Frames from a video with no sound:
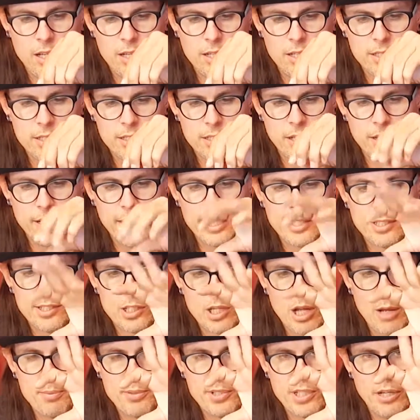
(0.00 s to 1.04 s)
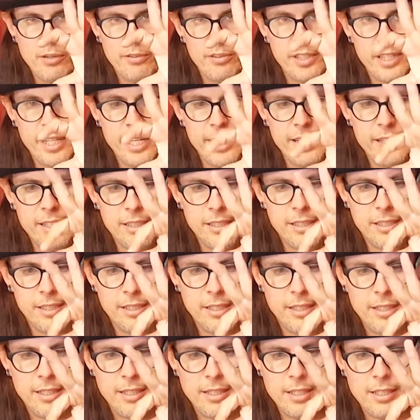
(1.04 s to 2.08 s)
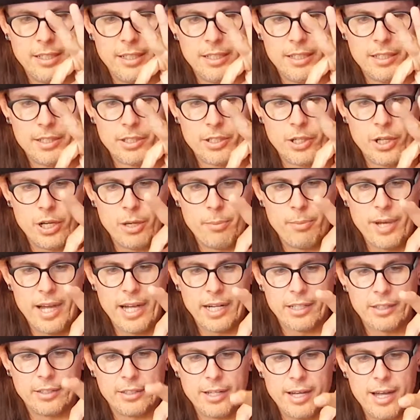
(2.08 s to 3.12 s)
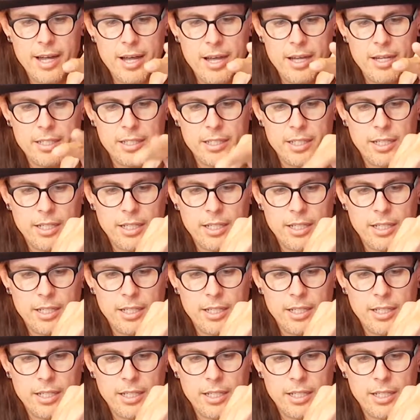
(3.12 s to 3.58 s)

So that stops over there. Turn it back around,